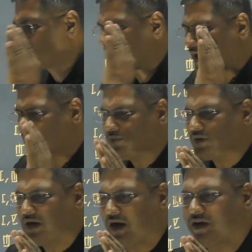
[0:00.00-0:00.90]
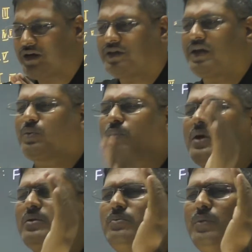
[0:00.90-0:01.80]
have clarity that
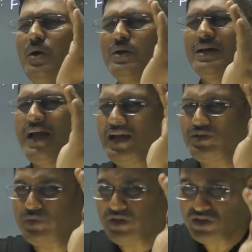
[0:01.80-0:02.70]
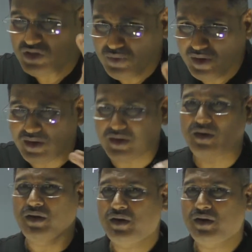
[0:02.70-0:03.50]
what molecule has been given.